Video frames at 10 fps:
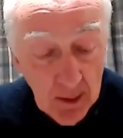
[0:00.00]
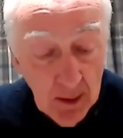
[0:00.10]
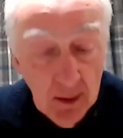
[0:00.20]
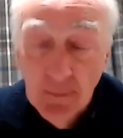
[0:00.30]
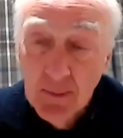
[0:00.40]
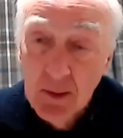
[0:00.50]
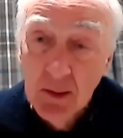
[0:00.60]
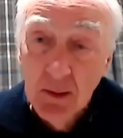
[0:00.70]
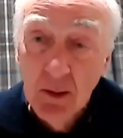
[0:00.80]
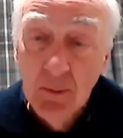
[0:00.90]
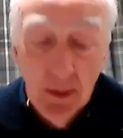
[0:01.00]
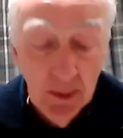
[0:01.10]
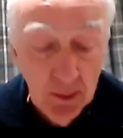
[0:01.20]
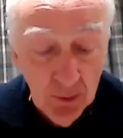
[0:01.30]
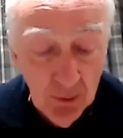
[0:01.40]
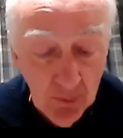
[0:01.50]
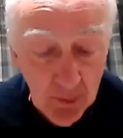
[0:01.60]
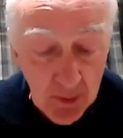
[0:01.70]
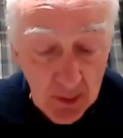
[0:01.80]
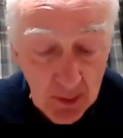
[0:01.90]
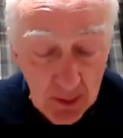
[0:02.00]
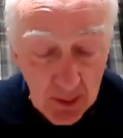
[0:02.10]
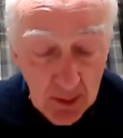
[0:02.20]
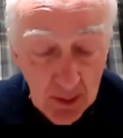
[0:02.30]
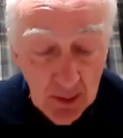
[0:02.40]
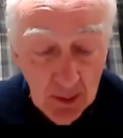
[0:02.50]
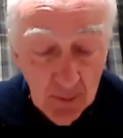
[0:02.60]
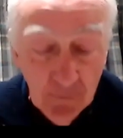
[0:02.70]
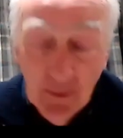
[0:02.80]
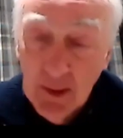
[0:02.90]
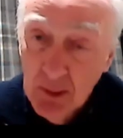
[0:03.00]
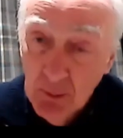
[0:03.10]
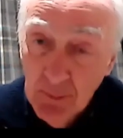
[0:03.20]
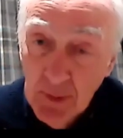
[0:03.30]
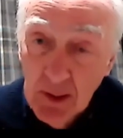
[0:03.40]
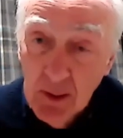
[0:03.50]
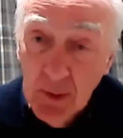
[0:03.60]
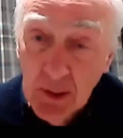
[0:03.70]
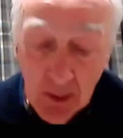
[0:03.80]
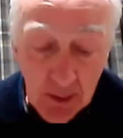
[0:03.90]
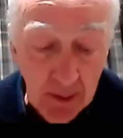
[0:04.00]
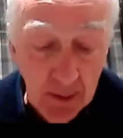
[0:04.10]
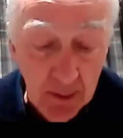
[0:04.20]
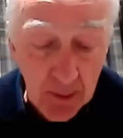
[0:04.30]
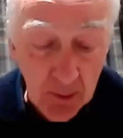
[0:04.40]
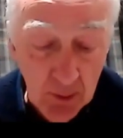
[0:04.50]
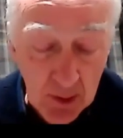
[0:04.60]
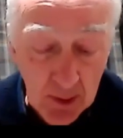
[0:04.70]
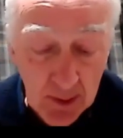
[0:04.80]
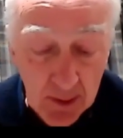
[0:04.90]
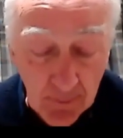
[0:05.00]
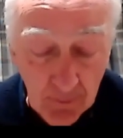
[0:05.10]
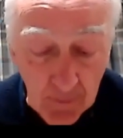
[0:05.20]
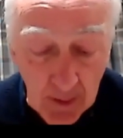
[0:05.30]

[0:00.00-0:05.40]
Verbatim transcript: He lived among the tombs, a fact that would make him unclean to Jewish eyes.